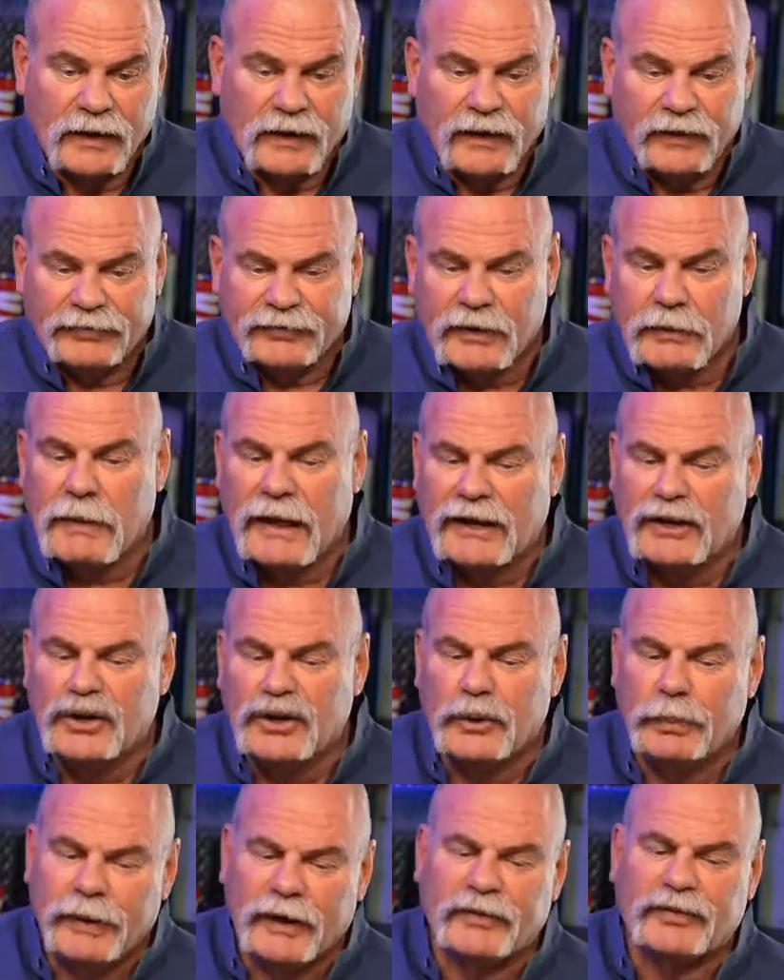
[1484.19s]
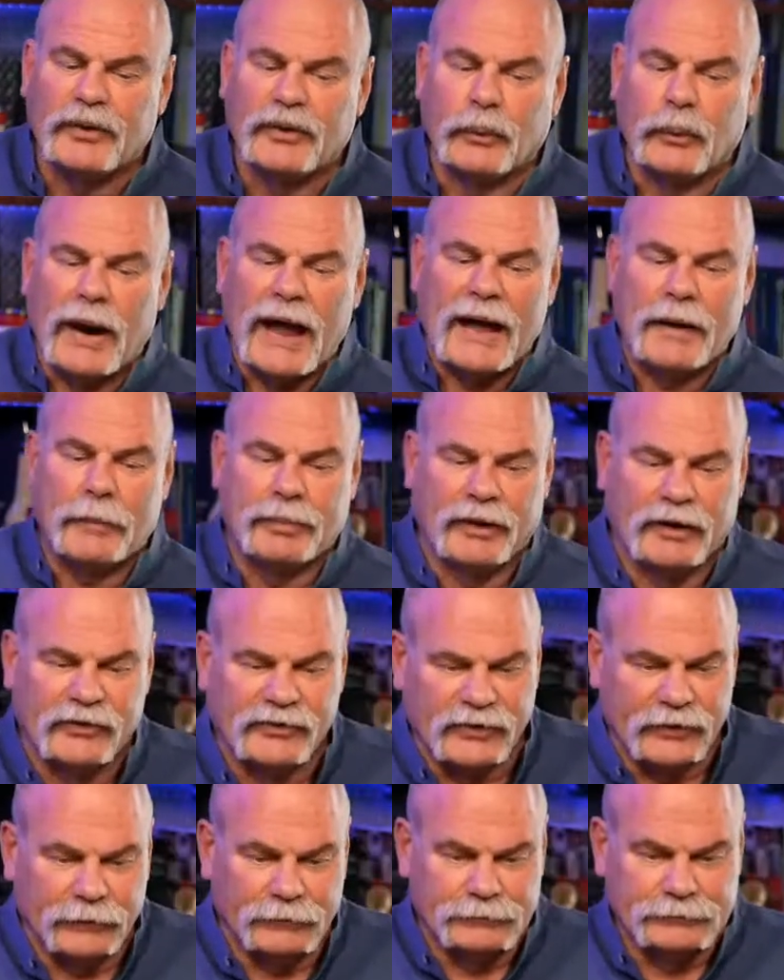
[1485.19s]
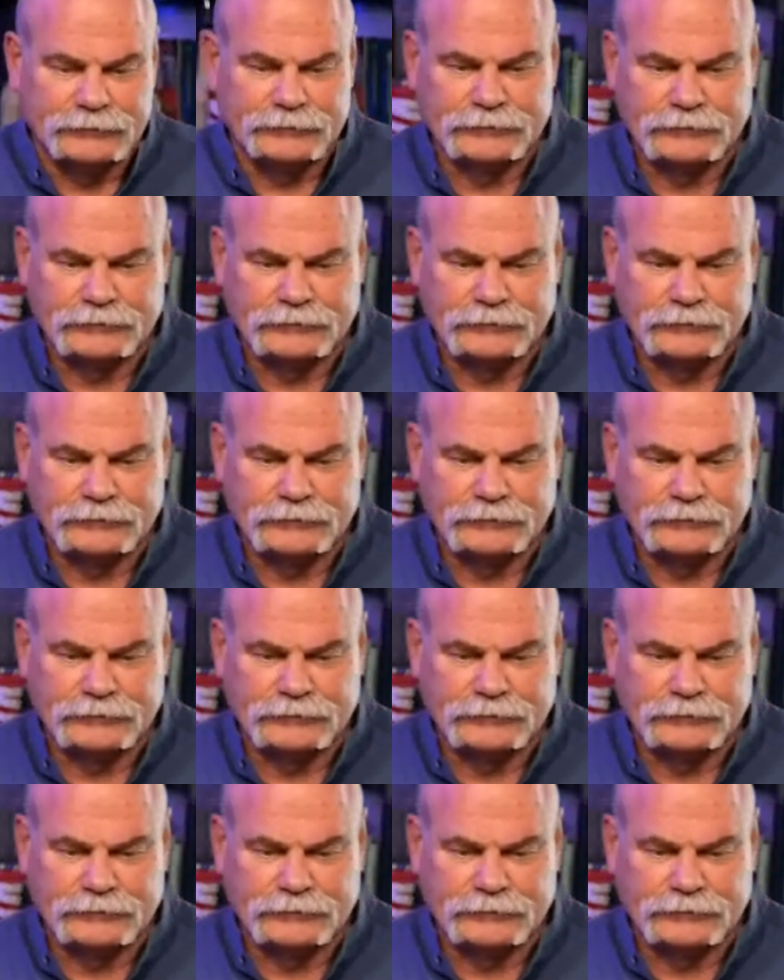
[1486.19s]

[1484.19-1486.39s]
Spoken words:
Clifton, man, you picked the right person.